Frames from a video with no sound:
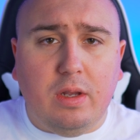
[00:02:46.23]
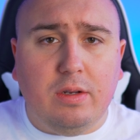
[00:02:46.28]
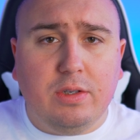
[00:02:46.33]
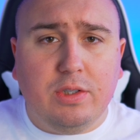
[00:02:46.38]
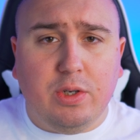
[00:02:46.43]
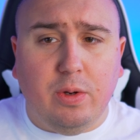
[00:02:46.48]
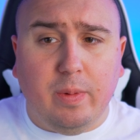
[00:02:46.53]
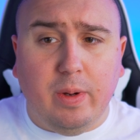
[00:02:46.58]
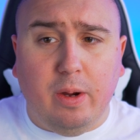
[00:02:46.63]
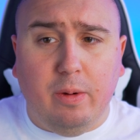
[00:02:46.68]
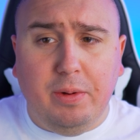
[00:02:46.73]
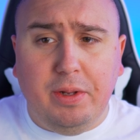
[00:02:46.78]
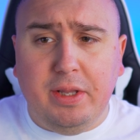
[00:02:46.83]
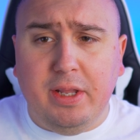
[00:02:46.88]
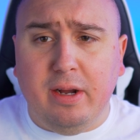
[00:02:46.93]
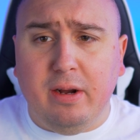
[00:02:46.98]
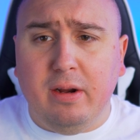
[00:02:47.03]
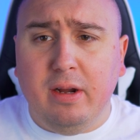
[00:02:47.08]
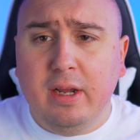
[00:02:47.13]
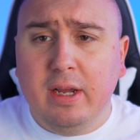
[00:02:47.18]
So we go in
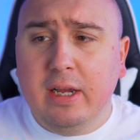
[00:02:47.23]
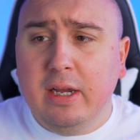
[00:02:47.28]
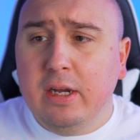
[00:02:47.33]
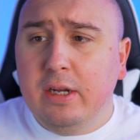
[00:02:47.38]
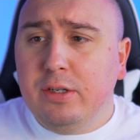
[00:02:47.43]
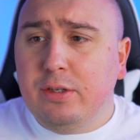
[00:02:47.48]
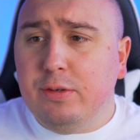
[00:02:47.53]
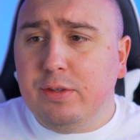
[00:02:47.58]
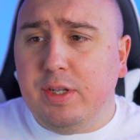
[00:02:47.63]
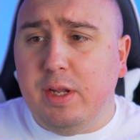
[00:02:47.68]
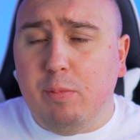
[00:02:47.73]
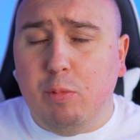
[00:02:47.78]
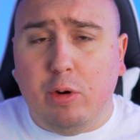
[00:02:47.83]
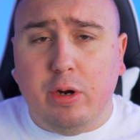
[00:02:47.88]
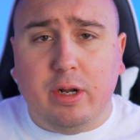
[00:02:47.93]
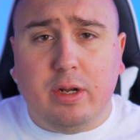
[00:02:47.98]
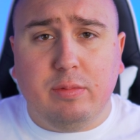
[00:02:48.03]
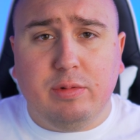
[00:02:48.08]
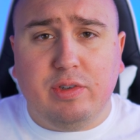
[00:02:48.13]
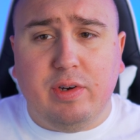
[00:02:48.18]
there, Tuesday
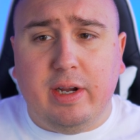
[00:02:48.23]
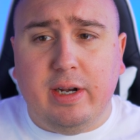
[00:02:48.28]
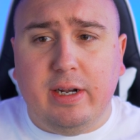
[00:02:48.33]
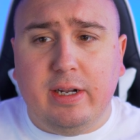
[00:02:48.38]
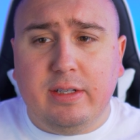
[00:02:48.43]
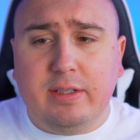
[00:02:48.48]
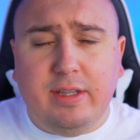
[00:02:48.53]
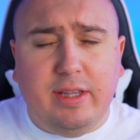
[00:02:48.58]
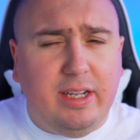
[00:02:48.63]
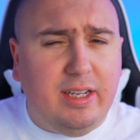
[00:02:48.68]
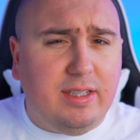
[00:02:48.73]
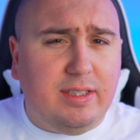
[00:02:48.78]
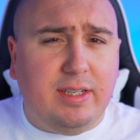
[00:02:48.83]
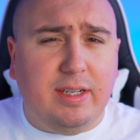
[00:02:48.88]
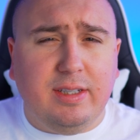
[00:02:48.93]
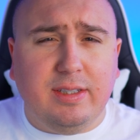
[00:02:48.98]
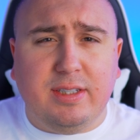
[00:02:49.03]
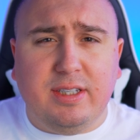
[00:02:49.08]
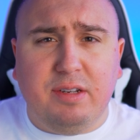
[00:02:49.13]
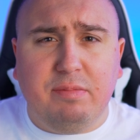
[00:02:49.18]
morning comes around and things
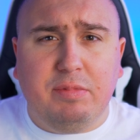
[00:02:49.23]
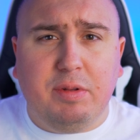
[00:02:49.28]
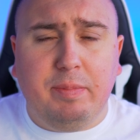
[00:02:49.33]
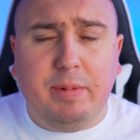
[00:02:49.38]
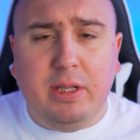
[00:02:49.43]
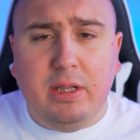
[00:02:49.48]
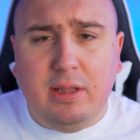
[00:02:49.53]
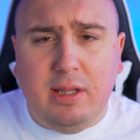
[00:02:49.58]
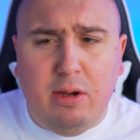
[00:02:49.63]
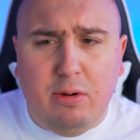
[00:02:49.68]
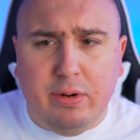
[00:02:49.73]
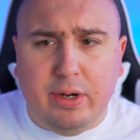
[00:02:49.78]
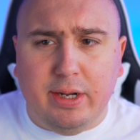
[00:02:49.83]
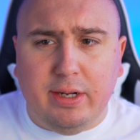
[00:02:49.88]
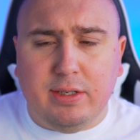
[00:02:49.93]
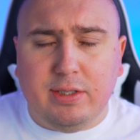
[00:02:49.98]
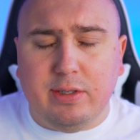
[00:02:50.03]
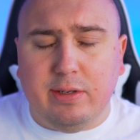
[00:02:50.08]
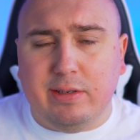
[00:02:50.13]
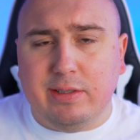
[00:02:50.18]
didn't seem to be
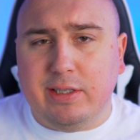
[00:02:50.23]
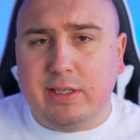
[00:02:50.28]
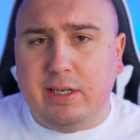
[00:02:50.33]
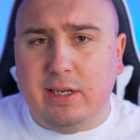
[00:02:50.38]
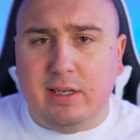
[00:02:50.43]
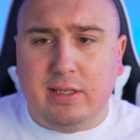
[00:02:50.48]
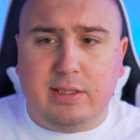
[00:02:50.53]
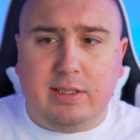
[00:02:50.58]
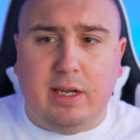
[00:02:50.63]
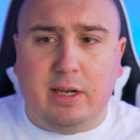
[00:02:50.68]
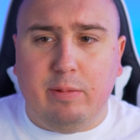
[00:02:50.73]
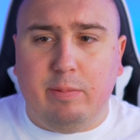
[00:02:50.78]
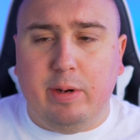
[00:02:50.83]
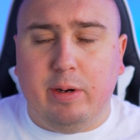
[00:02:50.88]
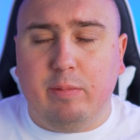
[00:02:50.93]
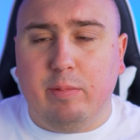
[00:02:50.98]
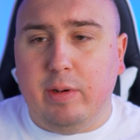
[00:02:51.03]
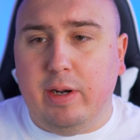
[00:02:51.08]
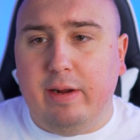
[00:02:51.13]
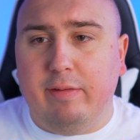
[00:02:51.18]
loading. So I was like, oh, it's kind of
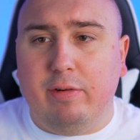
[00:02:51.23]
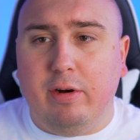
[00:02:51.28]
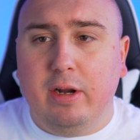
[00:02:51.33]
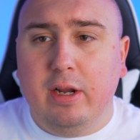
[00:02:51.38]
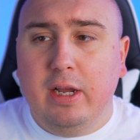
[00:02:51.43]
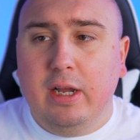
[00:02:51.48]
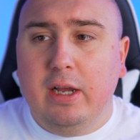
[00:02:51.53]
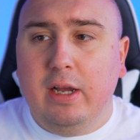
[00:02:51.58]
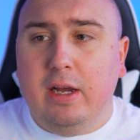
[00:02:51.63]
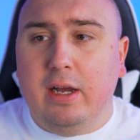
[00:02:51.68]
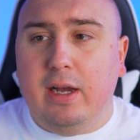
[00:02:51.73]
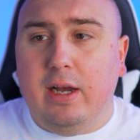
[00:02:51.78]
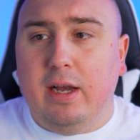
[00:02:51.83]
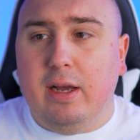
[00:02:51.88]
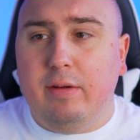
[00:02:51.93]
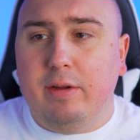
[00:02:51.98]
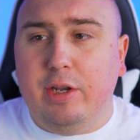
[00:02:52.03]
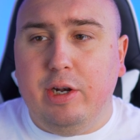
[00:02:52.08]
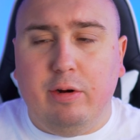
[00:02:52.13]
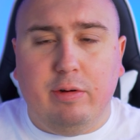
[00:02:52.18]
weird, whatever.
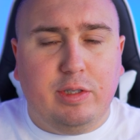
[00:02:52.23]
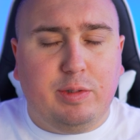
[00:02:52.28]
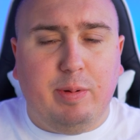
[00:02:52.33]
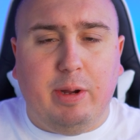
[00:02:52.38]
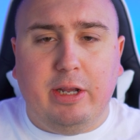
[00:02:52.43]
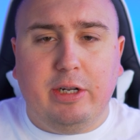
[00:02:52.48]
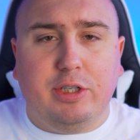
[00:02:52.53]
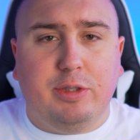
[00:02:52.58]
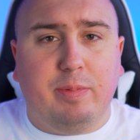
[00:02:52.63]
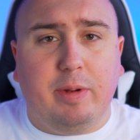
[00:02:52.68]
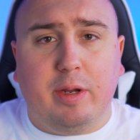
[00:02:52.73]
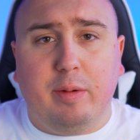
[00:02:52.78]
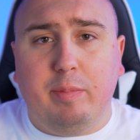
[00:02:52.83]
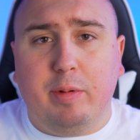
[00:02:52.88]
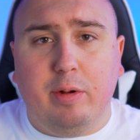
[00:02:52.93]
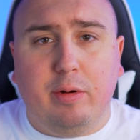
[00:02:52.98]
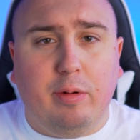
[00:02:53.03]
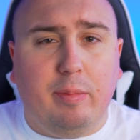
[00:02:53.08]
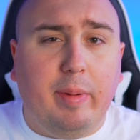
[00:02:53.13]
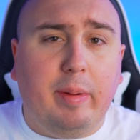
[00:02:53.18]
You know, it's probably just my
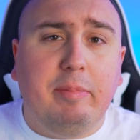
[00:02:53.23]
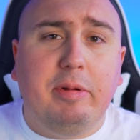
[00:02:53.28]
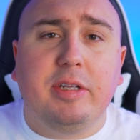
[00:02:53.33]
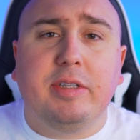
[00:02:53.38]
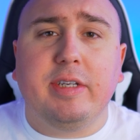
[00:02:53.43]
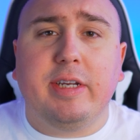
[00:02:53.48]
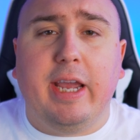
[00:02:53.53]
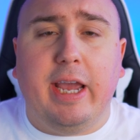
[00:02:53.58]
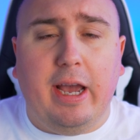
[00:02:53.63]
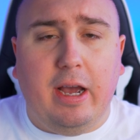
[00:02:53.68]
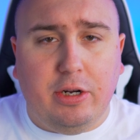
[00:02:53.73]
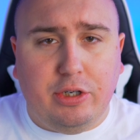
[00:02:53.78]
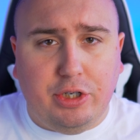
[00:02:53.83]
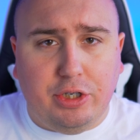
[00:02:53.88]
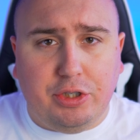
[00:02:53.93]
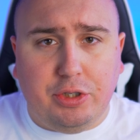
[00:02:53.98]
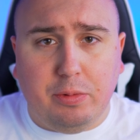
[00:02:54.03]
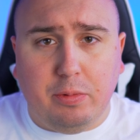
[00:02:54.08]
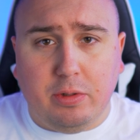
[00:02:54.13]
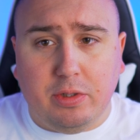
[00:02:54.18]
computer. Maybe it's a cache
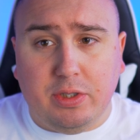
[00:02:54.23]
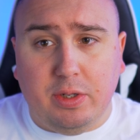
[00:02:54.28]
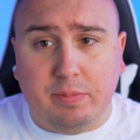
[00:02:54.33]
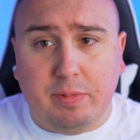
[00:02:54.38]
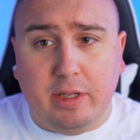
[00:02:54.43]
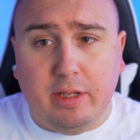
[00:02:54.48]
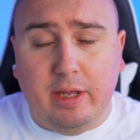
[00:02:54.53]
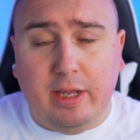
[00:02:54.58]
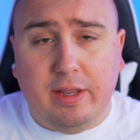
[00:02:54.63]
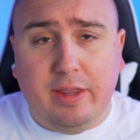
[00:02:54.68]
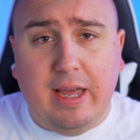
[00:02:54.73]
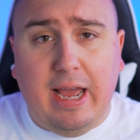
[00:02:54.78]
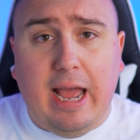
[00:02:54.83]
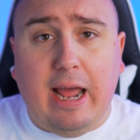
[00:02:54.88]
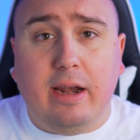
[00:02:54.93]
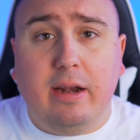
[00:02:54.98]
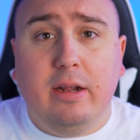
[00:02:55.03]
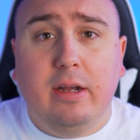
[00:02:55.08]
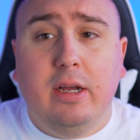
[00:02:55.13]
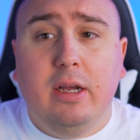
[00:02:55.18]
issue or something like
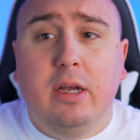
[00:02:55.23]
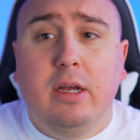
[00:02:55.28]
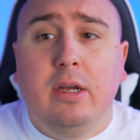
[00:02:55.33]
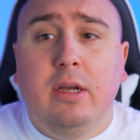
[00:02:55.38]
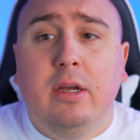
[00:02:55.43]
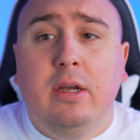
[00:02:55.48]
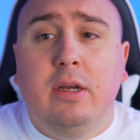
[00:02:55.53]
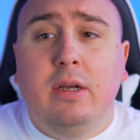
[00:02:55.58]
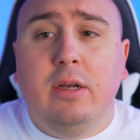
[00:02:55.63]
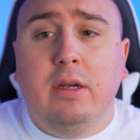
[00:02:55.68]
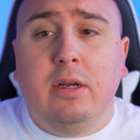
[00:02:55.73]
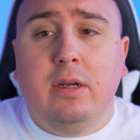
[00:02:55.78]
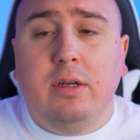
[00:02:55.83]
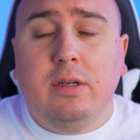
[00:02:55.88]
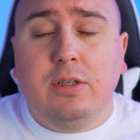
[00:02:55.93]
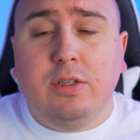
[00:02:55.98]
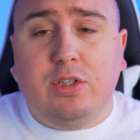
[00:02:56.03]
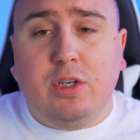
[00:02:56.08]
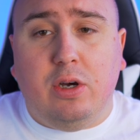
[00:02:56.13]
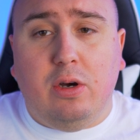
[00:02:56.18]
that.
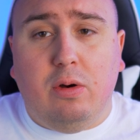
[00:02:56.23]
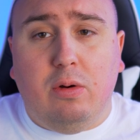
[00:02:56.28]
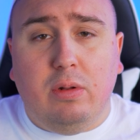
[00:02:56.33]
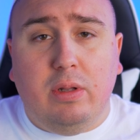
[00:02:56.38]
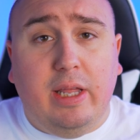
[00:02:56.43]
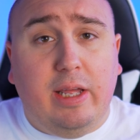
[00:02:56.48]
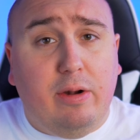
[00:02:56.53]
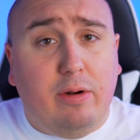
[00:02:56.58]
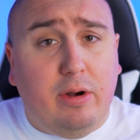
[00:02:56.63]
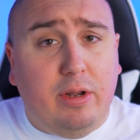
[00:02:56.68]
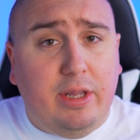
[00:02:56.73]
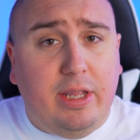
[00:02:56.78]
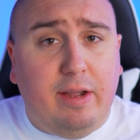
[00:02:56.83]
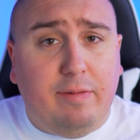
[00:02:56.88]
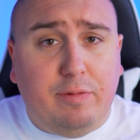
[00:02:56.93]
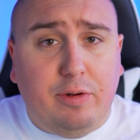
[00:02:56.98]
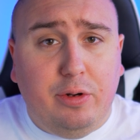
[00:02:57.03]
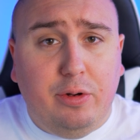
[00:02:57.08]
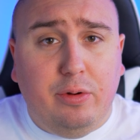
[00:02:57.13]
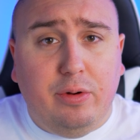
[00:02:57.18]
So later on in the
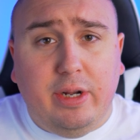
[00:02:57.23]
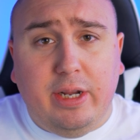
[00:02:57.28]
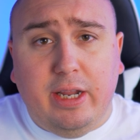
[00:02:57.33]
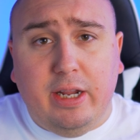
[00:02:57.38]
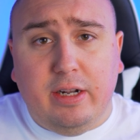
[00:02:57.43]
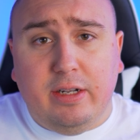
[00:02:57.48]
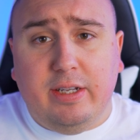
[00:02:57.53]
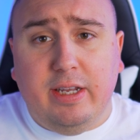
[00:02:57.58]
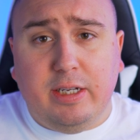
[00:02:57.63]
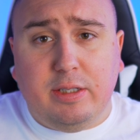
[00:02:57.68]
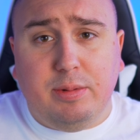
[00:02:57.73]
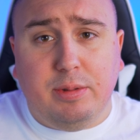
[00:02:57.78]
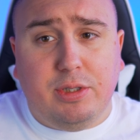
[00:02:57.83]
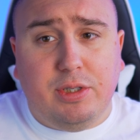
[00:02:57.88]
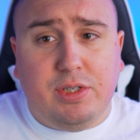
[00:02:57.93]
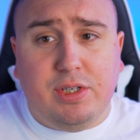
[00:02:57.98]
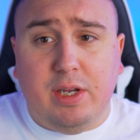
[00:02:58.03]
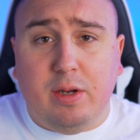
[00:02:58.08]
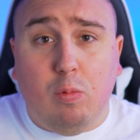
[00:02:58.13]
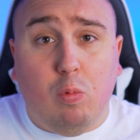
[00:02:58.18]
afternoon, I get a text
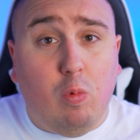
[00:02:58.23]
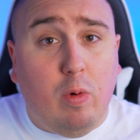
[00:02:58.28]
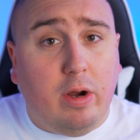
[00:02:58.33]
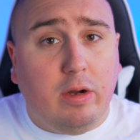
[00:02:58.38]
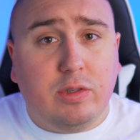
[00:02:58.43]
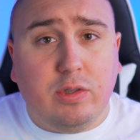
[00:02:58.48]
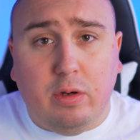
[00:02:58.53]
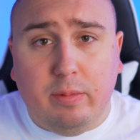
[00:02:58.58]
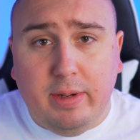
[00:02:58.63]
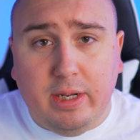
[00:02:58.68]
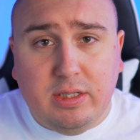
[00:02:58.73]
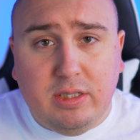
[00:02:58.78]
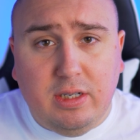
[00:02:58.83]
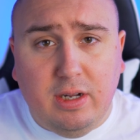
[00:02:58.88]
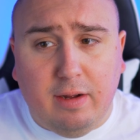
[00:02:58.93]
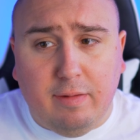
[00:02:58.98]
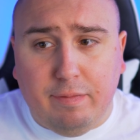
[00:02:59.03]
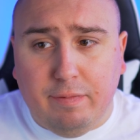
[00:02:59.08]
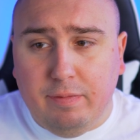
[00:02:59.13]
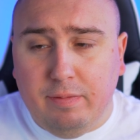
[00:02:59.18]
message saying, where's all my
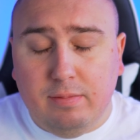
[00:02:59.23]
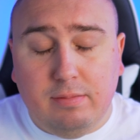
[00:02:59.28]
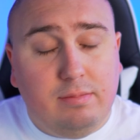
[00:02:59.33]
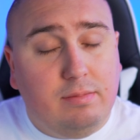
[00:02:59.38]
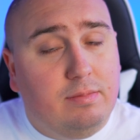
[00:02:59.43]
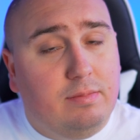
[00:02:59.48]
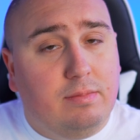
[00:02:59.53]
stuff?